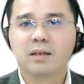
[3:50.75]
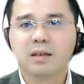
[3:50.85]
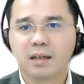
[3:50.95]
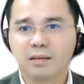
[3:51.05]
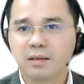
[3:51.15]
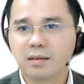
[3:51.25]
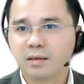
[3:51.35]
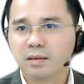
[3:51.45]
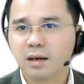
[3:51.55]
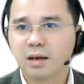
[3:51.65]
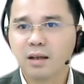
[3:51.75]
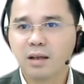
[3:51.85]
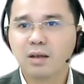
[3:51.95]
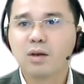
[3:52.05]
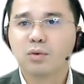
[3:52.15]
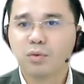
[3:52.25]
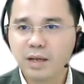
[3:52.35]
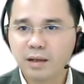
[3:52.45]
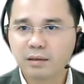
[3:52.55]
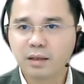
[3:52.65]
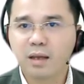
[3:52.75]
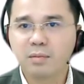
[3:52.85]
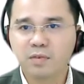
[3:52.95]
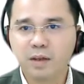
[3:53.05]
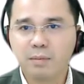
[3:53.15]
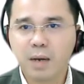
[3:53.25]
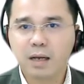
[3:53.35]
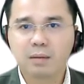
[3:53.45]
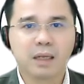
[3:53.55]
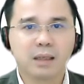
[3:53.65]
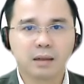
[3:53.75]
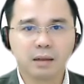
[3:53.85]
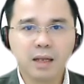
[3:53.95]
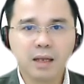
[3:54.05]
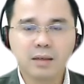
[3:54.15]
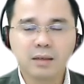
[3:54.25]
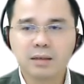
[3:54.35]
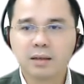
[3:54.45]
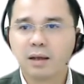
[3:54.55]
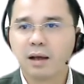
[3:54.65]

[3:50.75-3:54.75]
not necessarily real-time feedback, but at least